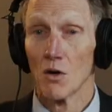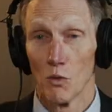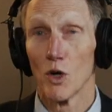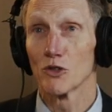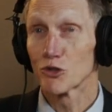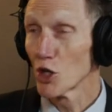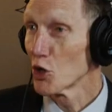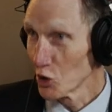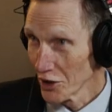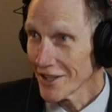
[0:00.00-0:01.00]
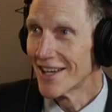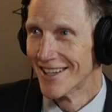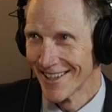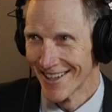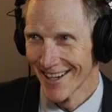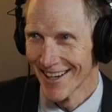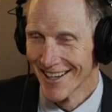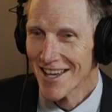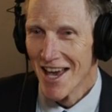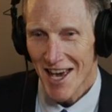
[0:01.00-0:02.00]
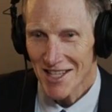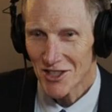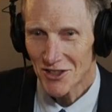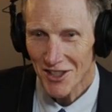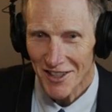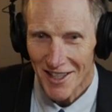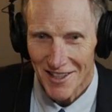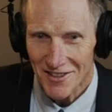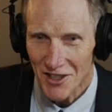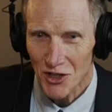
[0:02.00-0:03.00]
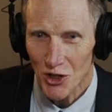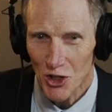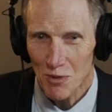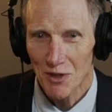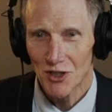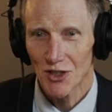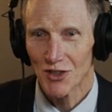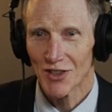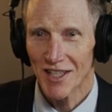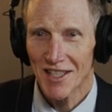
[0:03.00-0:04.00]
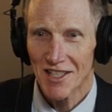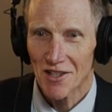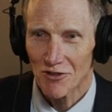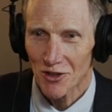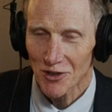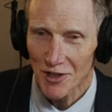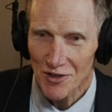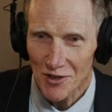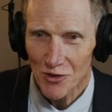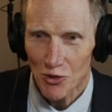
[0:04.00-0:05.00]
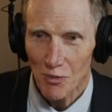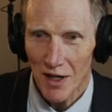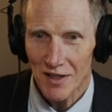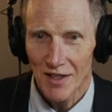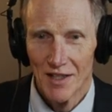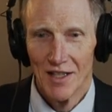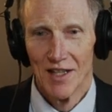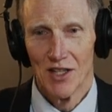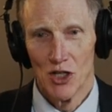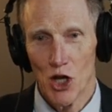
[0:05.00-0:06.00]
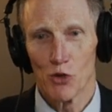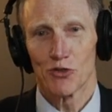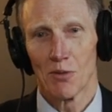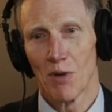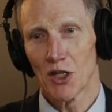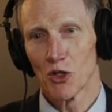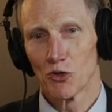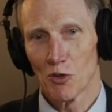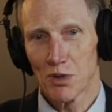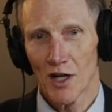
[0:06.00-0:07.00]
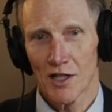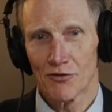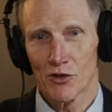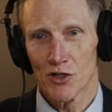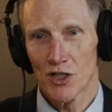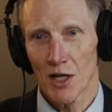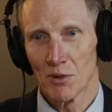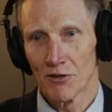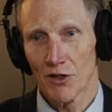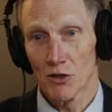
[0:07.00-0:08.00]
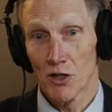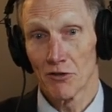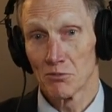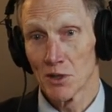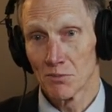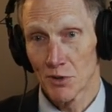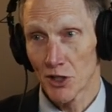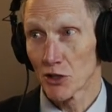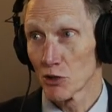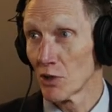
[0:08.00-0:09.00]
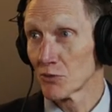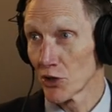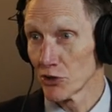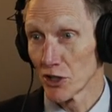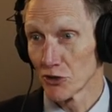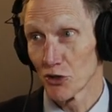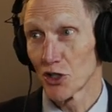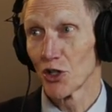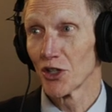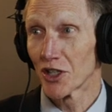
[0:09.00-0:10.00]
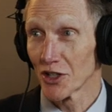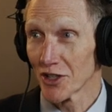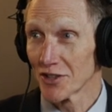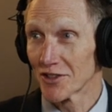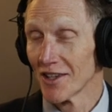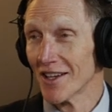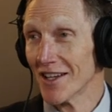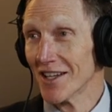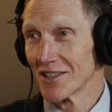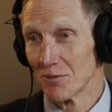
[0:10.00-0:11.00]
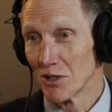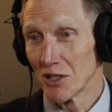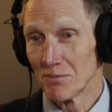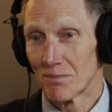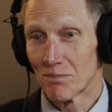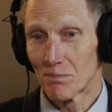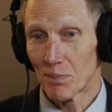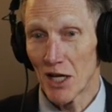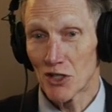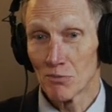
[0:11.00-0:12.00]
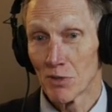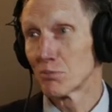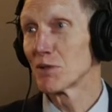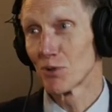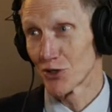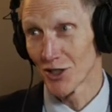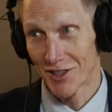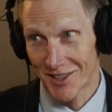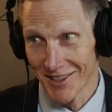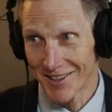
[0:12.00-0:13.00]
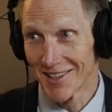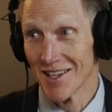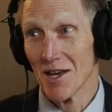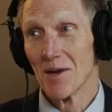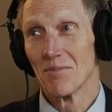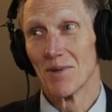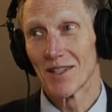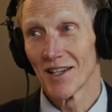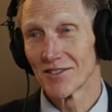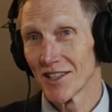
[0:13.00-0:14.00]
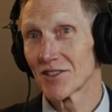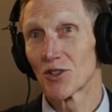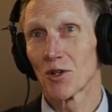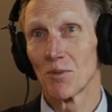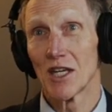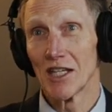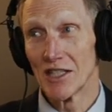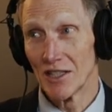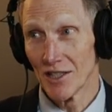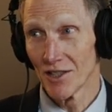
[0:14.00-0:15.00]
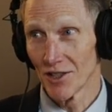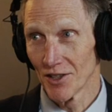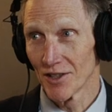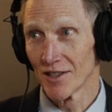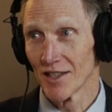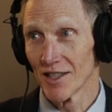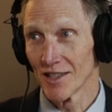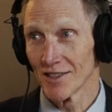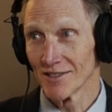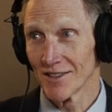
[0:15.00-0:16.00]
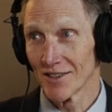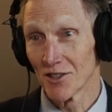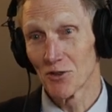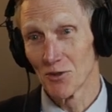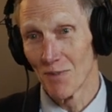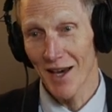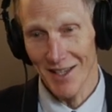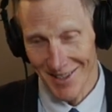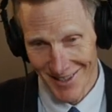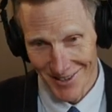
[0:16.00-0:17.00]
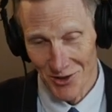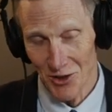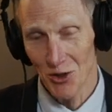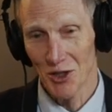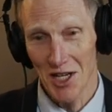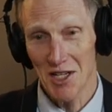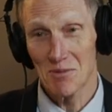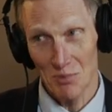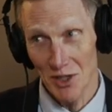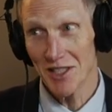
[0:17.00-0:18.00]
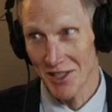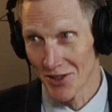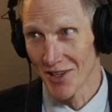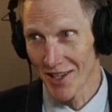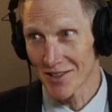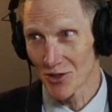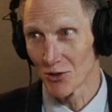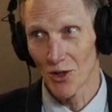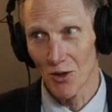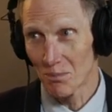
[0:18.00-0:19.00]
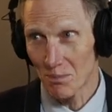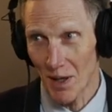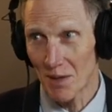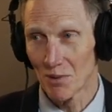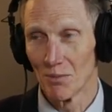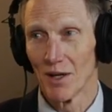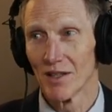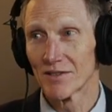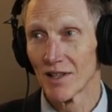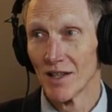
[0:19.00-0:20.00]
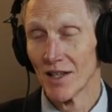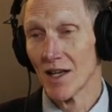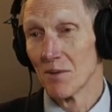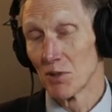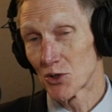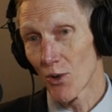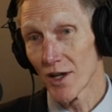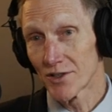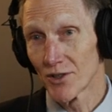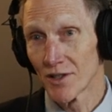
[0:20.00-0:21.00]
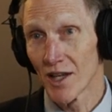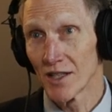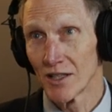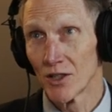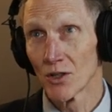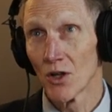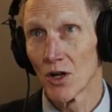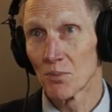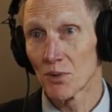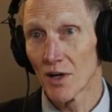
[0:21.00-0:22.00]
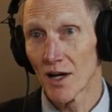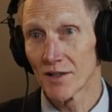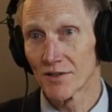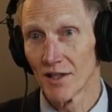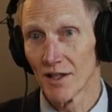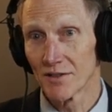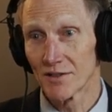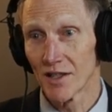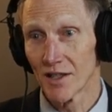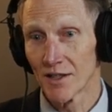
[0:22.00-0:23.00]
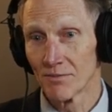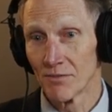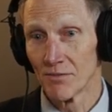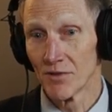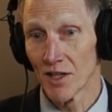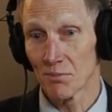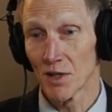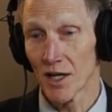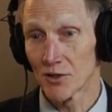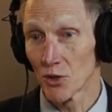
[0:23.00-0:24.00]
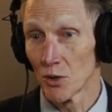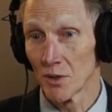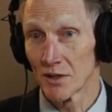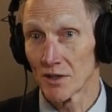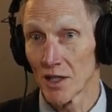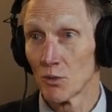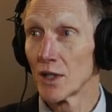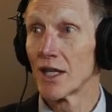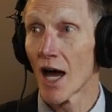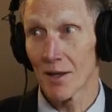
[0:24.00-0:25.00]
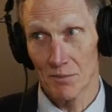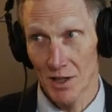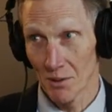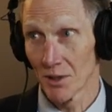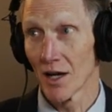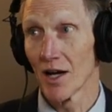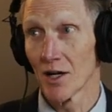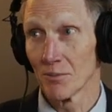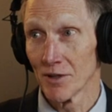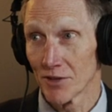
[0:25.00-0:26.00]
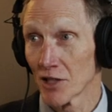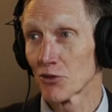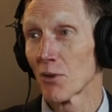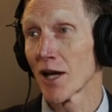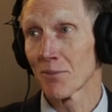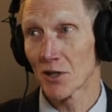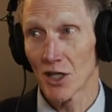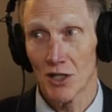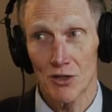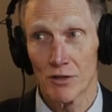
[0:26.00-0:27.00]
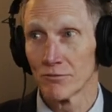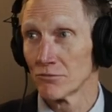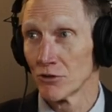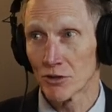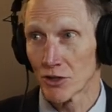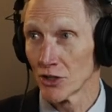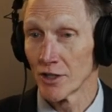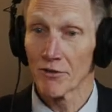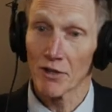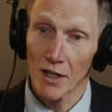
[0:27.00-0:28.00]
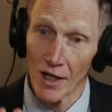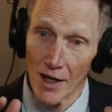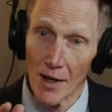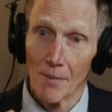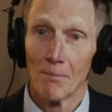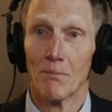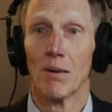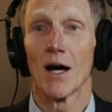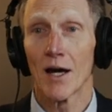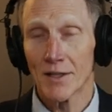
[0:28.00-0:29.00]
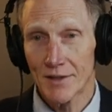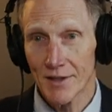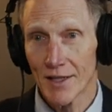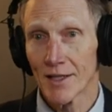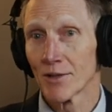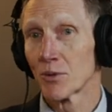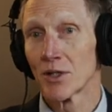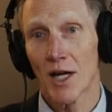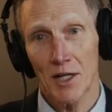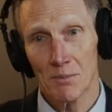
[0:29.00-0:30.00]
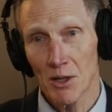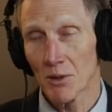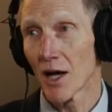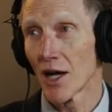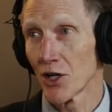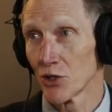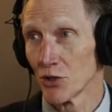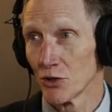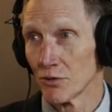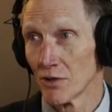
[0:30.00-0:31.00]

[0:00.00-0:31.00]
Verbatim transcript: Well, slowly. And just uh, as an encouragement to any of your listeners who might know somebody who's applying for a job in the federal government, particularly one where you get a security clearance, to be patient but be persistent. Because it took me a year, uh, and this was back early eighties, pre-internet, so it was all paper-based. But twice during that year-long process, um, the F B I told me that they would not be able to hire me. Thanks for my application, looked good and everything, but uh, we're not going to be able to hire you